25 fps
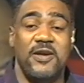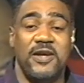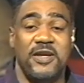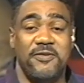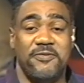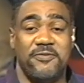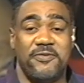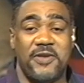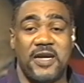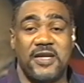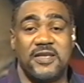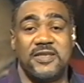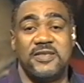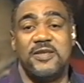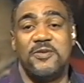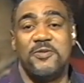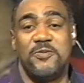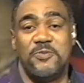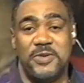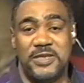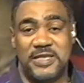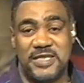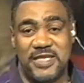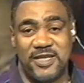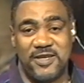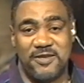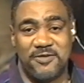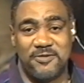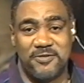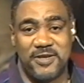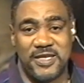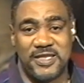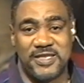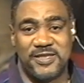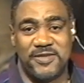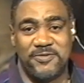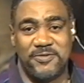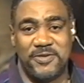In fact, we take a
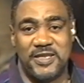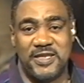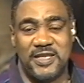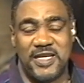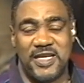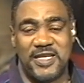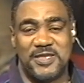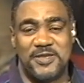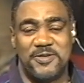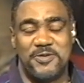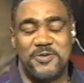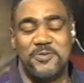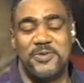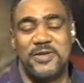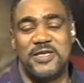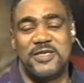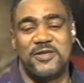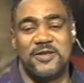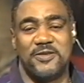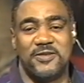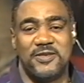rest for the next 2 weeks